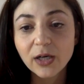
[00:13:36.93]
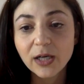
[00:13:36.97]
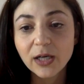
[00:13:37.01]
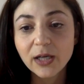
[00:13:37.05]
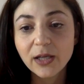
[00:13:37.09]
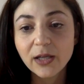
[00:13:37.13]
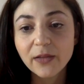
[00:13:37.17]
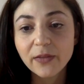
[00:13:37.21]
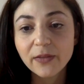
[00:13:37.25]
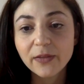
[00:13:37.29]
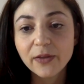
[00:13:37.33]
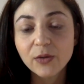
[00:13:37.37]

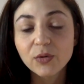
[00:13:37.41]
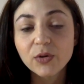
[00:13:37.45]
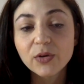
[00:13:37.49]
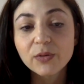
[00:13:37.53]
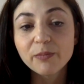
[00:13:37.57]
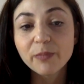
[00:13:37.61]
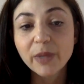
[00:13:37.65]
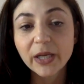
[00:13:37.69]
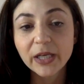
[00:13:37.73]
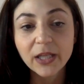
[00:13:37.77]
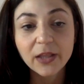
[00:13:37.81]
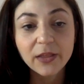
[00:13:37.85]
there were
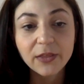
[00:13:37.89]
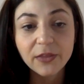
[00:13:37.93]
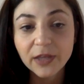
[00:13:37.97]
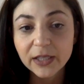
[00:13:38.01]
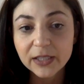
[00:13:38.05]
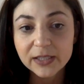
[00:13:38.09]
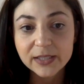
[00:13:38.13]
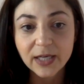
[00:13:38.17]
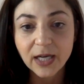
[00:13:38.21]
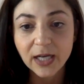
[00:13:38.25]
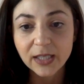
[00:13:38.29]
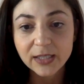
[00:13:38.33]
many things that
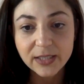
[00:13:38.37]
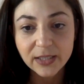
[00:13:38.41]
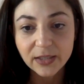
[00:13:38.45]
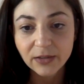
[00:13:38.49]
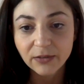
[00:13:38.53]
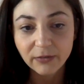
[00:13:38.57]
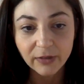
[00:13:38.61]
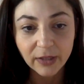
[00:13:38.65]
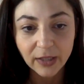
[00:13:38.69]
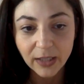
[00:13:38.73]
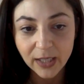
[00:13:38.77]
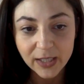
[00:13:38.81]
I didn't
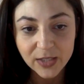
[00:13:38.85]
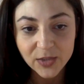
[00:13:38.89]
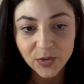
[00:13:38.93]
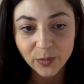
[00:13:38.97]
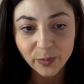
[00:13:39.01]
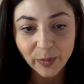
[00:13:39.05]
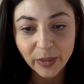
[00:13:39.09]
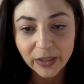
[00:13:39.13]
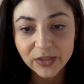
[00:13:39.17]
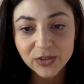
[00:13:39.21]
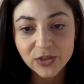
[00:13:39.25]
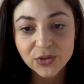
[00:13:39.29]
realize were meant
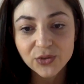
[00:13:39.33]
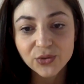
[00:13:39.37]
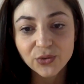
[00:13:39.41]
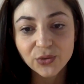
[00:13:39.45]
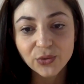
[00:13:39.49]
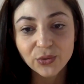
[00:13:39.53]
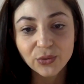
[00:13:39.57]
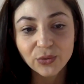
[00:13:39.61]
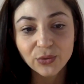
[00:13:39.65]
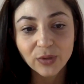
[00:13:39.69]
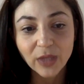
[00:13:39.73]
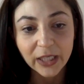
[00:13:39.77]
to do,
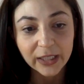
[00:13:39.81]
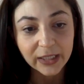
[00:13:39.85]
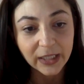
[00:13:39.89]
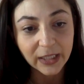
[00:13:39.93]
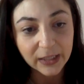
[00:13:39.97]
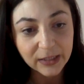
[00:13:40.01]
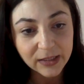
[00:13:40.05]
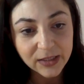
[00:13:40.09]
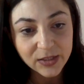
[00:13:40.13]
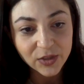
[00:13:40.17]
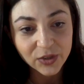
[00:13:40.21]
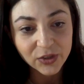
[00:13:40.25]
like
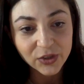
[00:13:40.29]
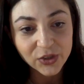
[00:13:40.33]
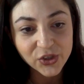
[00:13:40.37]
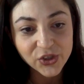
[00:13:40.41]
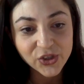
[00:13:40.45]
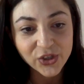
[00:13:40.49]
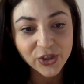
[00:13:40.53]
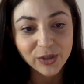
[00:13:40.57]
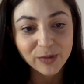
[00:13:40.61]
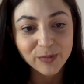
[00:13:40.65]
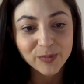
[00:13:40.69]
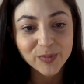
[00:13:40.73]

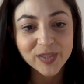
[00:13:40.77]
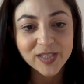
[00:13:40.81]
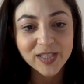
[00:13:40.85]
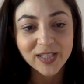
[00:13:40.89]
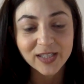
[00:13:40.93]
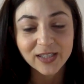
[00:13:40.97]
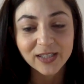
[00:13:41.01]
internships and